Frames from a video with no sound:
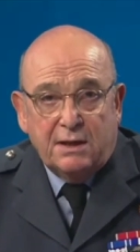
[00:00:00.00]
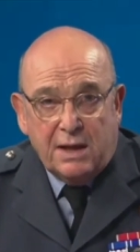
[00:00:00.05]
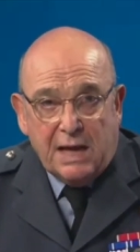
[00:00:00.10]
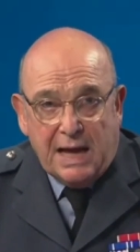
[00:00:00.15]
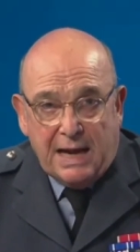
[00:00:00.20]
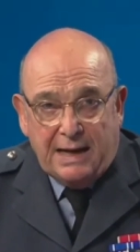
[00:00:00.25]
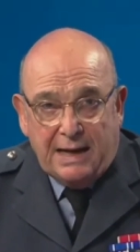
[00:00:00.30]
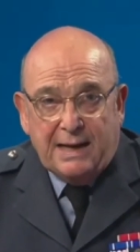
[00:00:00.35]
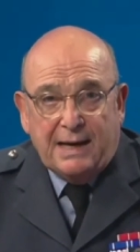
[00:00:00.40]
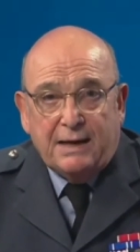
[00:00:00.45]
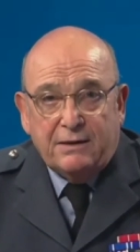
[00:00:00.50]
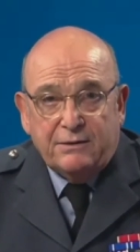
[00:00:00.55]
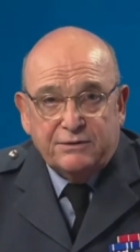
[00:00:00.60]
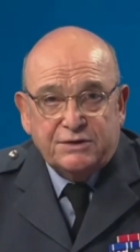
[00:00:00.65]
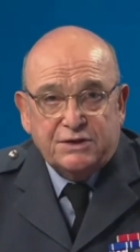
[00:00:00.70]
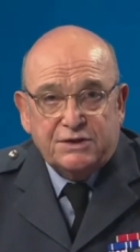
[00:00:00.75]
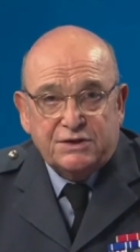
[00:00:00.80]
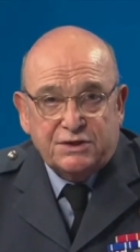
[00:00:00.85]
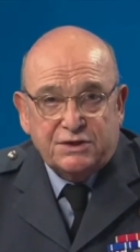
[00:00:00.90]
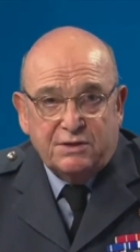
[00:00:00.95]
allows
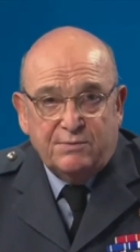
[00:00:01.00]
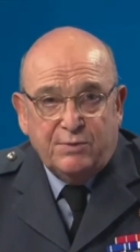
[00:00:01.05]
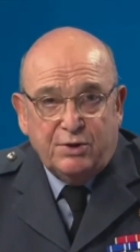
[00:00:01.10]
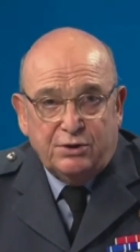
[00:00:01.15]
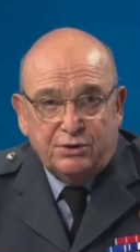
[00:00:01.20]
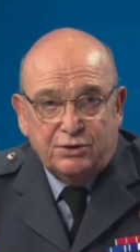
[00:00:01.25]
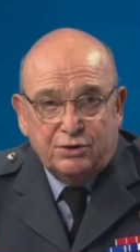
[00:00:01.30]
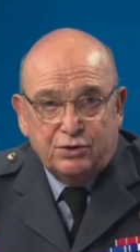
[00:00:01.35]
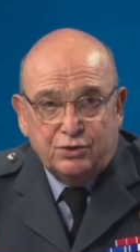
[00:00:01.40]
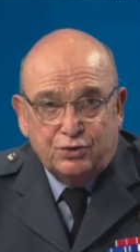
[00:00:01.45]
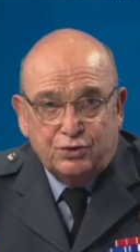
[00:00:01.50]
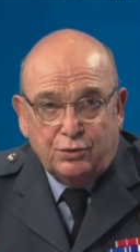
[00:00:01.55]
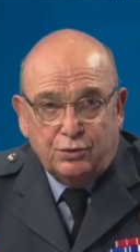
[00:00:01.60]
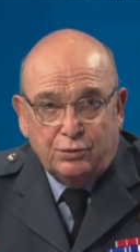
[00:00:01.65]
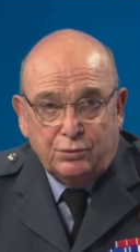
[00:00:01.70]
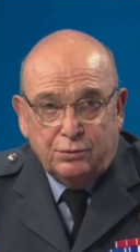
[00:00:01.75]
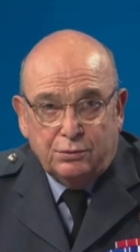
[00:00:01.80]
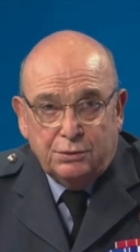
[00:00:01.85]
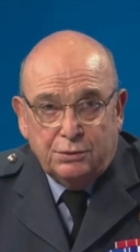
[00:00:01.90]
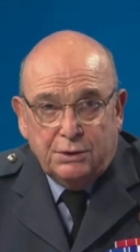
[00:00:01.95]
us to command and
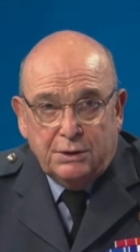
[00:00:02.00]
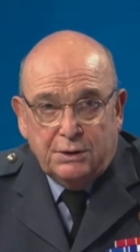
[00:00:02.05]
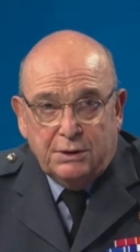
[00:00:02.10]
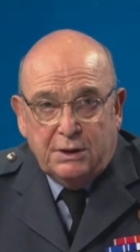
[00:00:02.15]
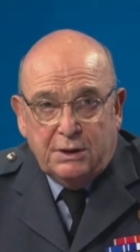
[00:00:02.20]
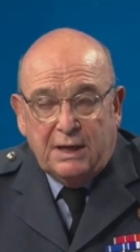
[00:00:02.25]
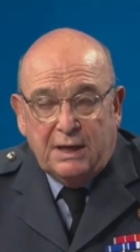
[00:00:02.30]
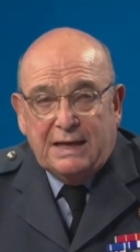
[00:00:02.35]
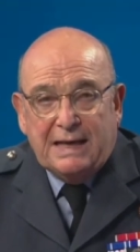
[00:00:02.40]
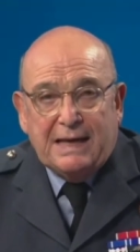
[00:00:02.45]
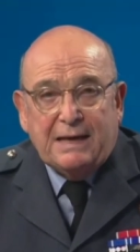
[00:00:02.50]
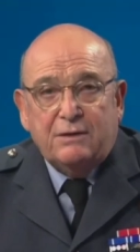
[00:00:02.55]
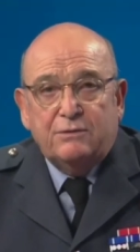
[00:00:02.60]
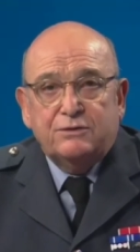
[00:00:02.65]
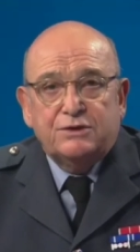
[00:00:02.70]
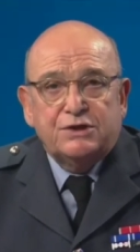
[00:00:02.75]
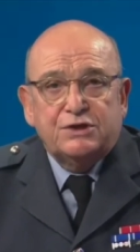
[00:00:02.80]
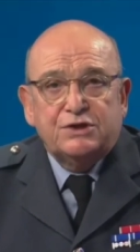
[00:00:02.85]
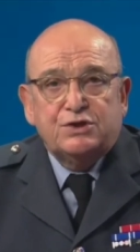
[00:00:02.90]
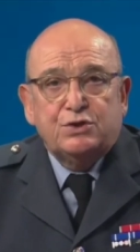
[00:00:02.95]
control,
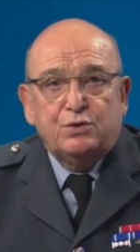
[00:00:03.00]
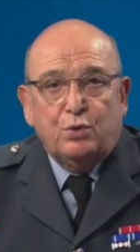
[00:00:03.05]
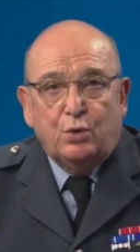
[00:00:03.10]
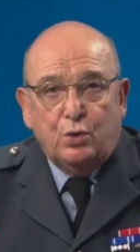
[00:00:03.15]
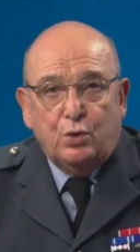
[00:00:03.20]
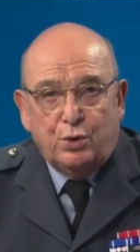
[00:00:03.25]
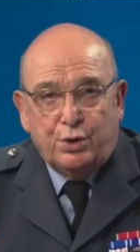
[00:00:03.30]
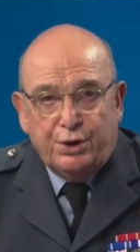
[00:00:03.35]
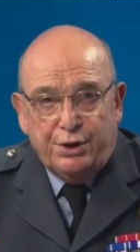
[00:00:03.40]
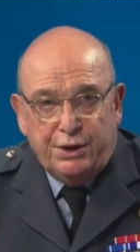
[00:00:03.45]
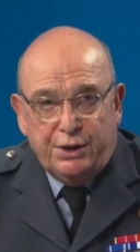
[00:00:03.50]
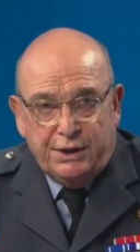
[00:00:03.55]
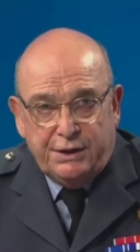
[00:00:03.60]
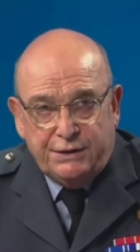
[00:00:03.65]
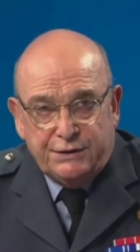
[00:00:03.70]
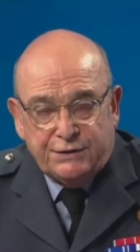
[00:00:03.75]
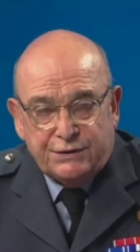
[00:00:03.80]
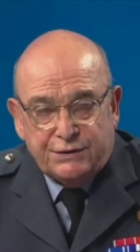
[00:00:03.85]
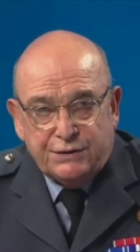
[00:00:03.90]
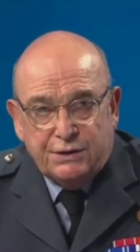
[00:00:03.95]
allows us to
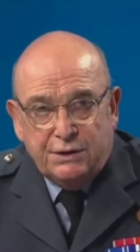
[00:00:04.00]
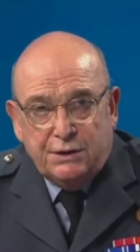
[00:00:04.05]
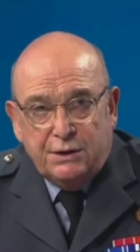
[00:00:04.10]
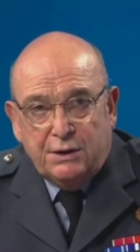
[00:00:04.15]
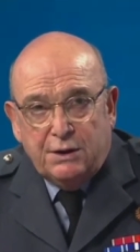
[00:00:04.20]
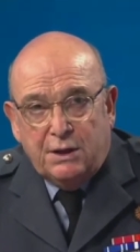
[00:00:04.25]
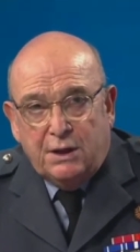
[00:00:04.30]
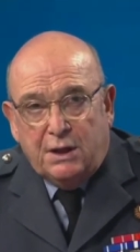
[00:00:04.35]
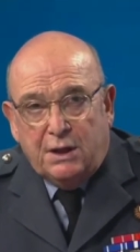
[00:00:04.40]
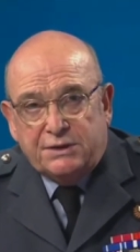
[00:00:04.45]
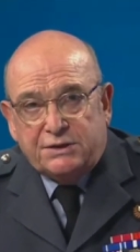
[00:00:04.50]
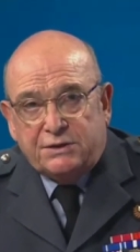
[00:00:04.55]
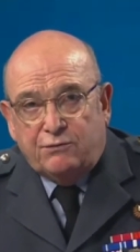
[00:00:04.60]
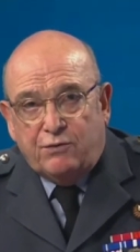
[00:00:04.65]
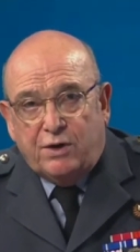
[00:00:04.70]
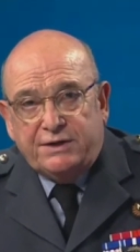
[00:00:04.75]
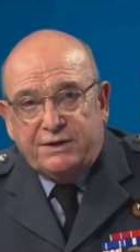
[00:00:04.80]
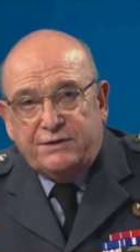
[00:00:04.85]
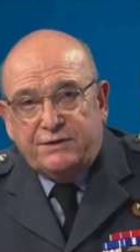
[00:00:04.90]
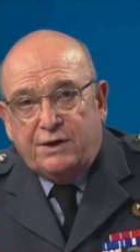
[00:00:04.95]
organize. And so,
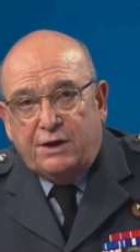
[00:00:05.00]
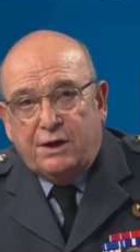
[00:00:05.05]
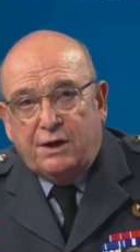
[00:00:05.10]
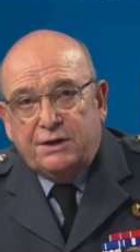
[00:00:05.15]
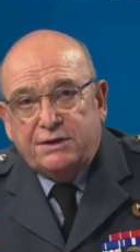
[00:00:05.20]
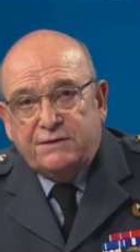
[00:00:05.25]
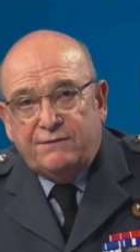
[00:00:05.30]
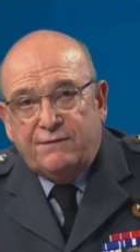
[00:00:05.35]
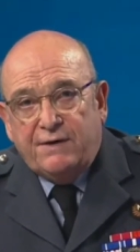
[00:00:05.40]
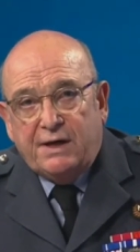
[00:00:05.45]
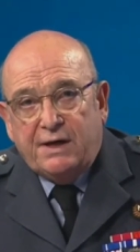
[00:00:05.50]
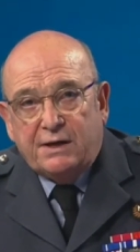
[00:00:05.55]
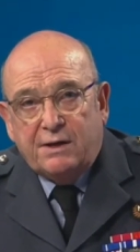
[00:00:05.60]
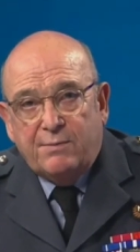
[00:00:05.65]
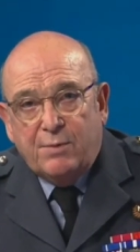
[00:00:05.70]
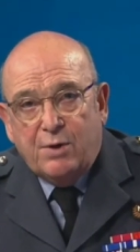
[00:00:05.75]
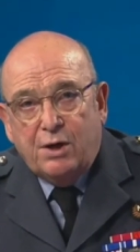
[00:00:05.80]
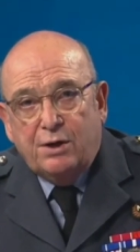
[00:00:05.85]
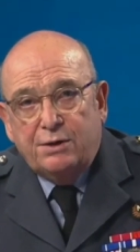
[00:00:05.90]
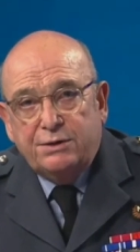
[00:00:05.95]
right at the heart of our
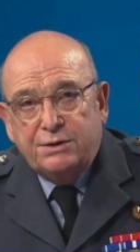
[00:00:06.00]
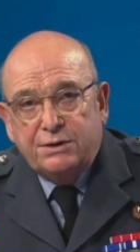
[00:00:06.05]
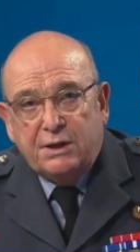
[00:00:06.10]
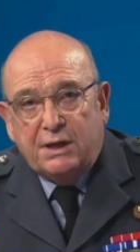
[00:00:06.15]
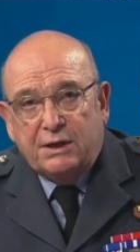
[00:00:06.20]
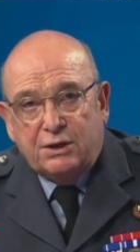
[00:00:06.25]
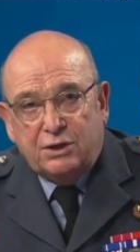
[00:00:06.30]
command and